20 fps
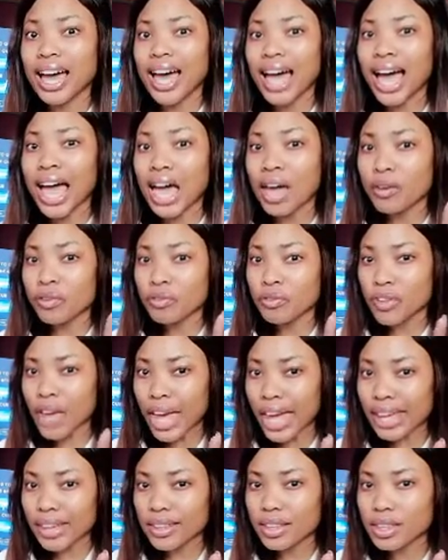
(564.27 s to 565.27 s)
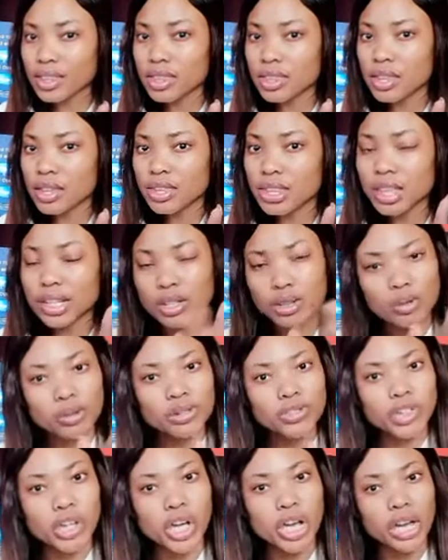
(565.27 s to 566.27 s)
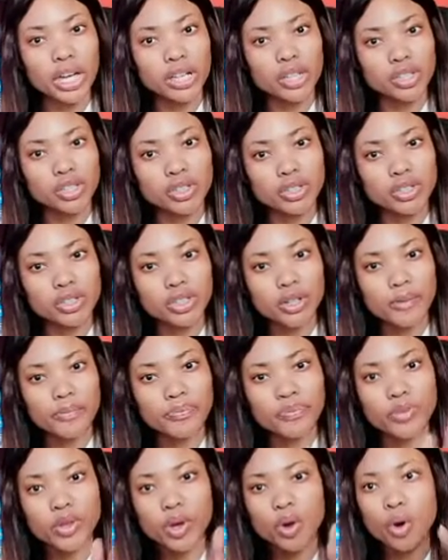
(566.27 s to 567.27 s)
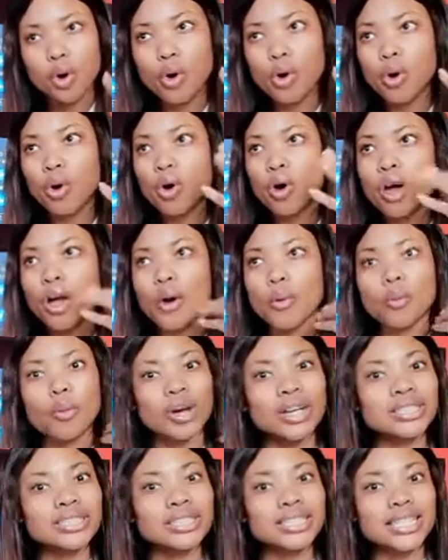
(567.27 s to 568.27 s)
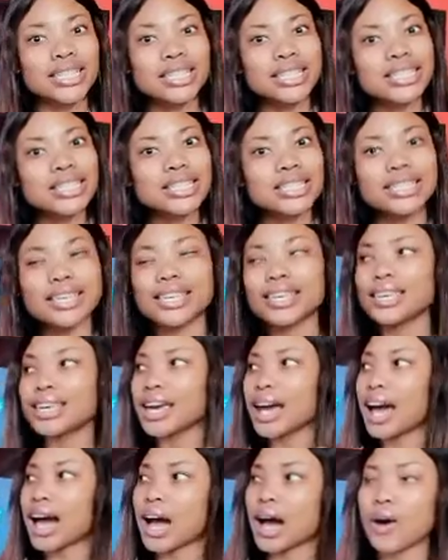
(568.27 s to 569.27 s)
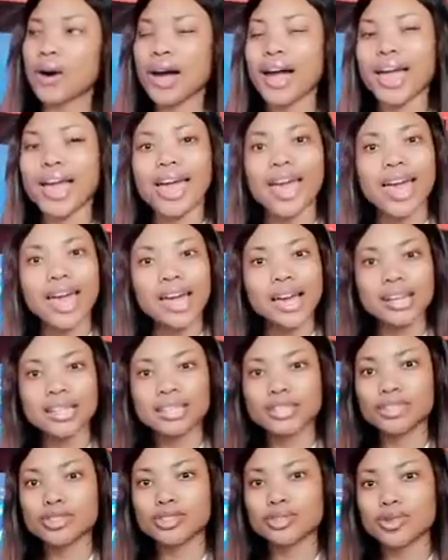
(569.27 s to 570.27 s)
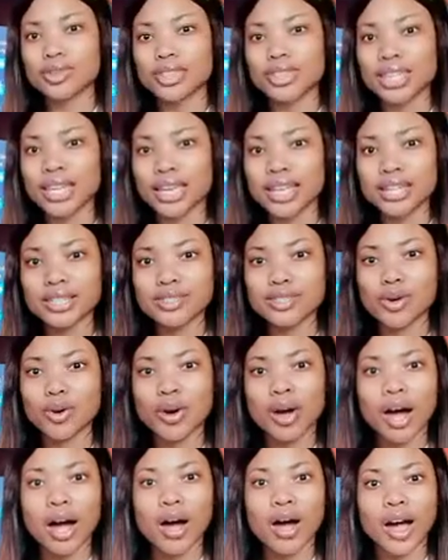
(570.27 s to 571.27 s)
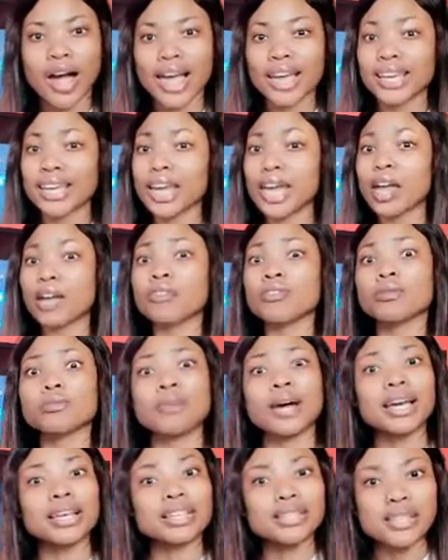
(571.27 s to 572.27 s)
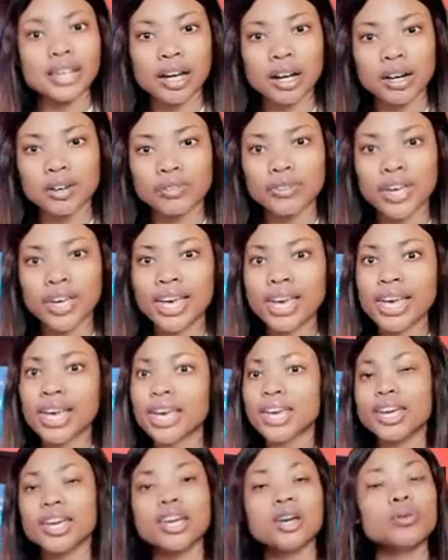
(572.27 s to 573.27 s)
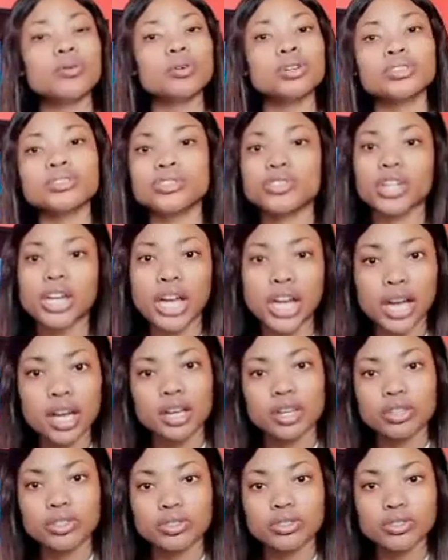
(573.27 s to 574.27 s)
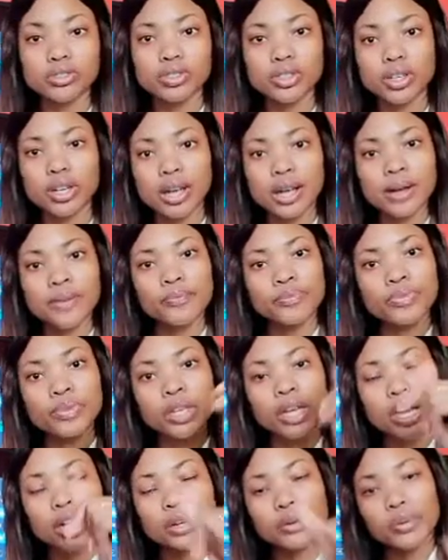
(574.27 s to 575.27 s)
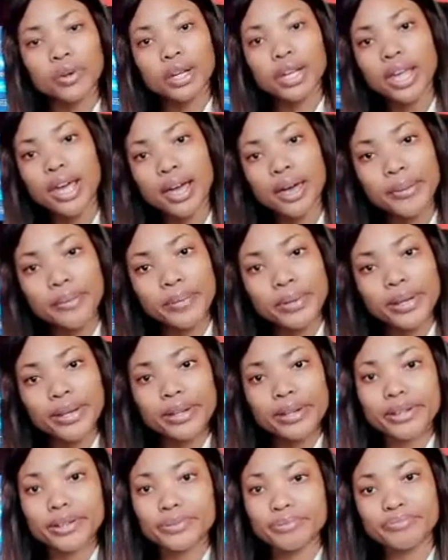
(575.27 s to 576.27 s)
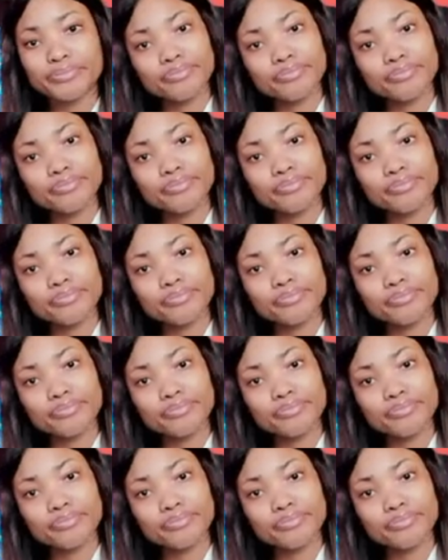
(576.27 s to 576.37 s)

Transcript: I have faith that he will change. Or once he see how I act to things or how I carry myself, he will change. And what happened?